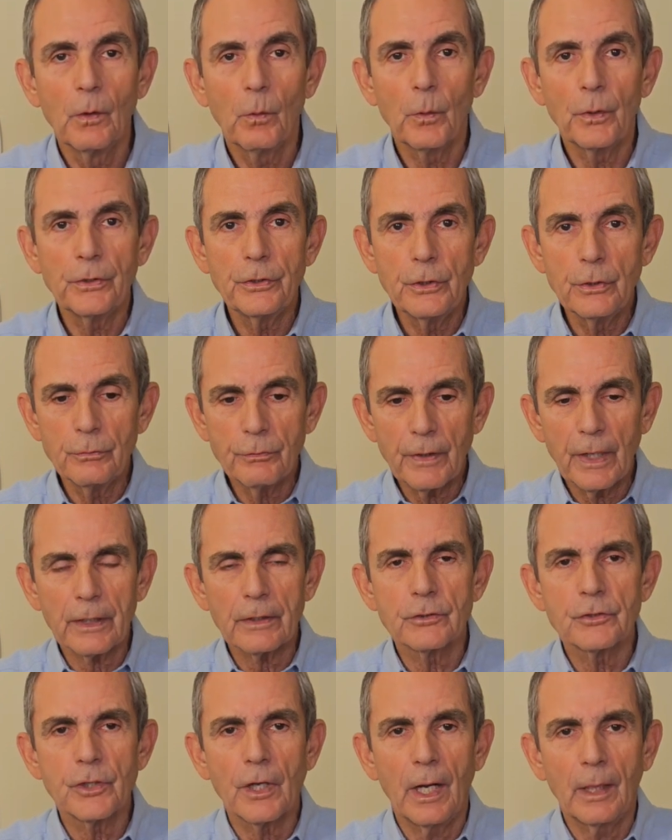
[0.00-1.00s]
When you've got
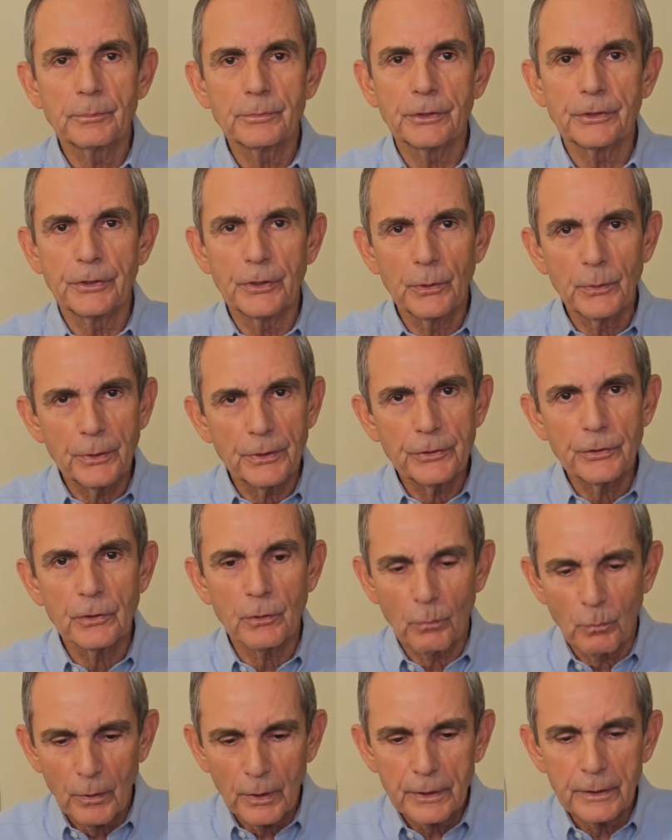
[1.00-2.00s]
a job to do and
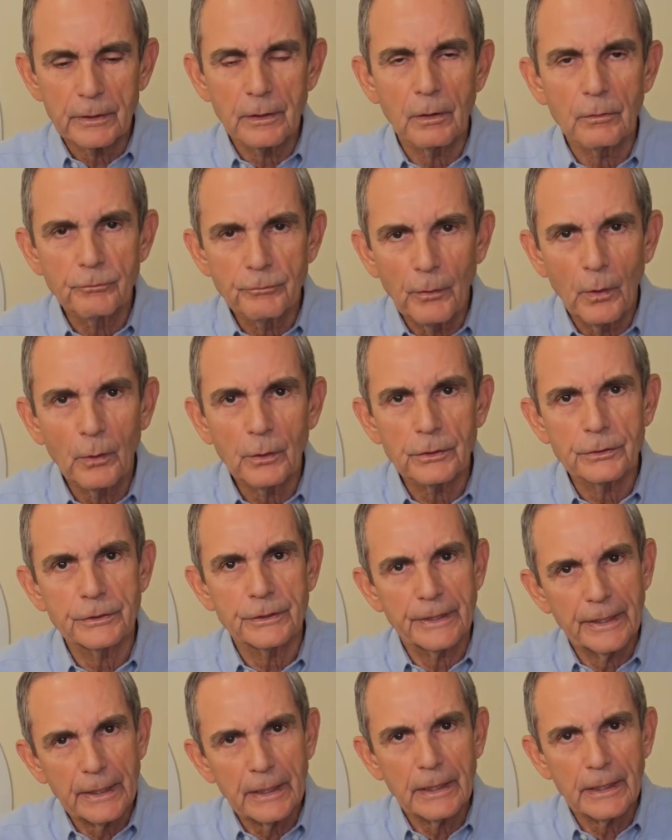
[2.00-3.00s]
you're working on focus,
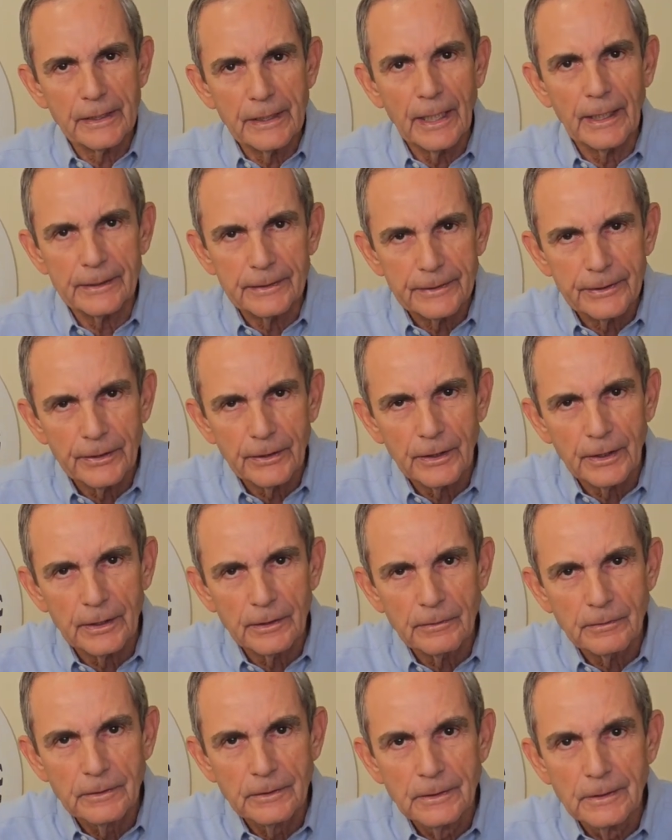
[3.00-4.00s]
getting that
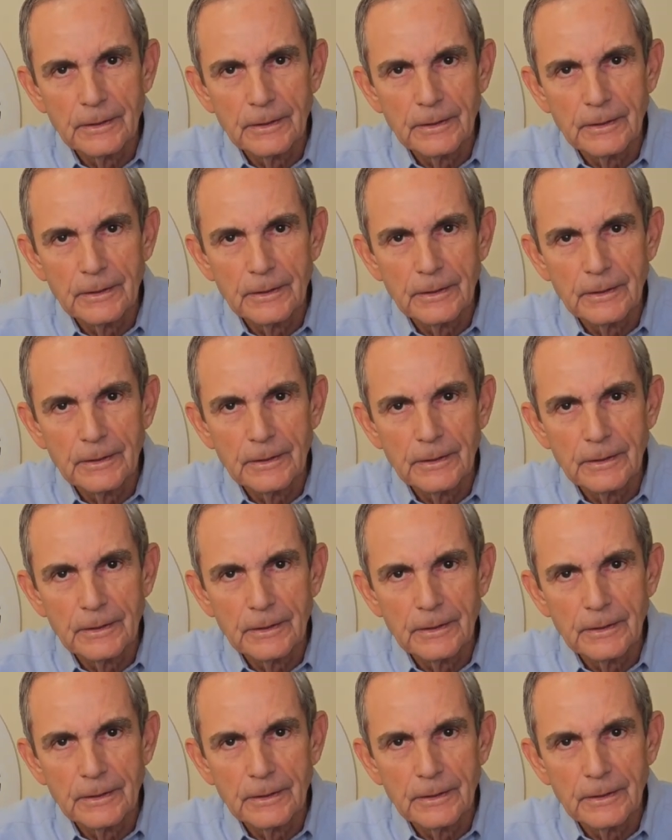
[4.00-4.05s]
done,